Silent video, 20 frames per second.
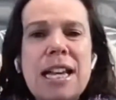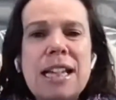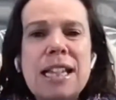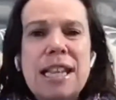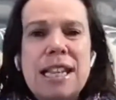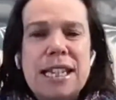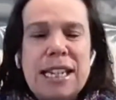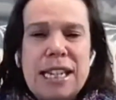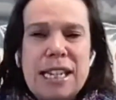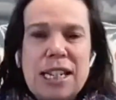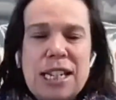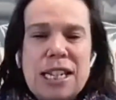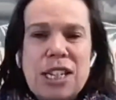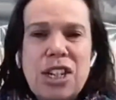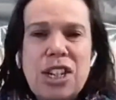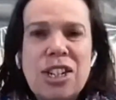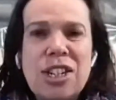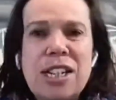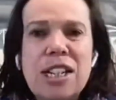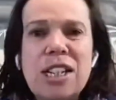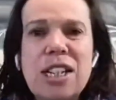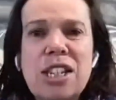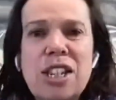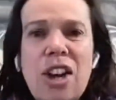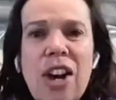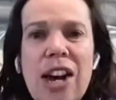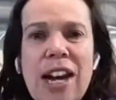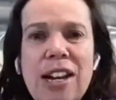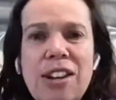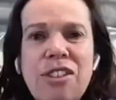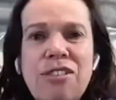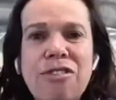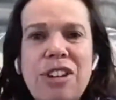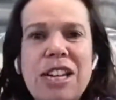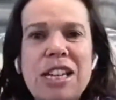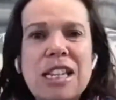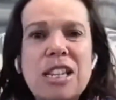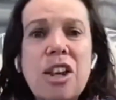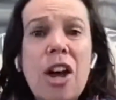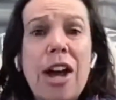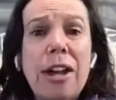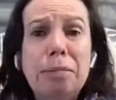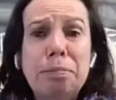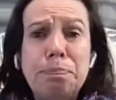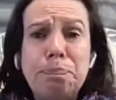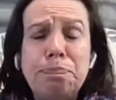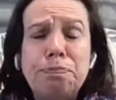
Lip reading: that's in just inside the fence line,